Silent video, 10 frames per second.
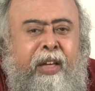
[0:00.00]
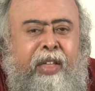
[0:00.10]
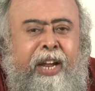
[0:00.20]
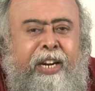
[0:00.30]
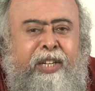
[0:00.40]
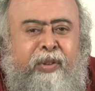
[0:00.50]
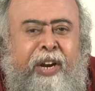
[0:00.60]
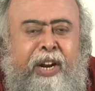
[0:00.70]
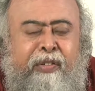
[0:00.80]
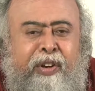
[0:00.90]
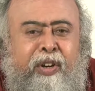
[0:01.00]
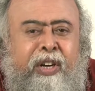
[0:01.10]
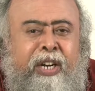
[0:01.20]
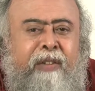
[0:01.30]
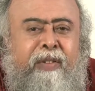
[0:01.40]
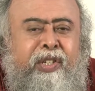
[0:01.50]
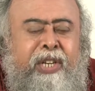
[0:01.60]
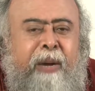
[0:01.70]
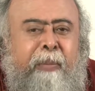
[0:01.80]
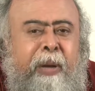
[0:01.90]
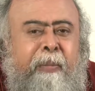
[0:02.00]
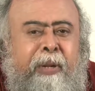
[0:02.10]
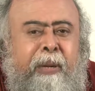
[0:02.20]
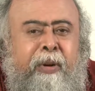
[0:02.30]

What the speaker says: that it is very difficult to convince young people